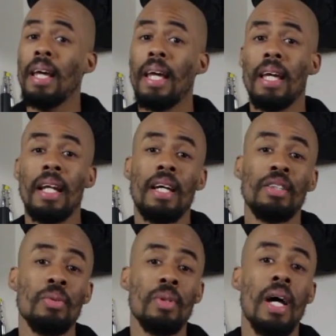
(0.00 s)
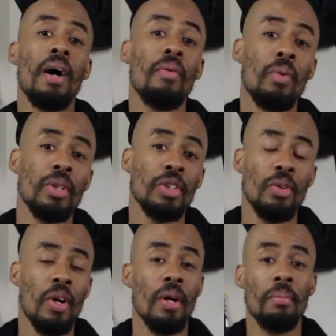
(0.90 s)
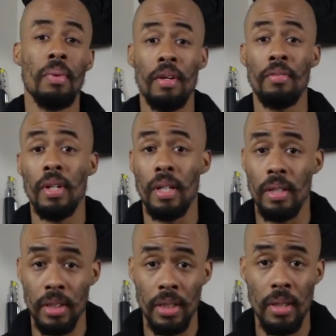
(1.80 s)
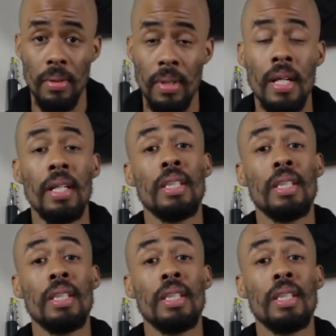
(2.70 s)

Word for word: and I do not want to hurt my uh, show.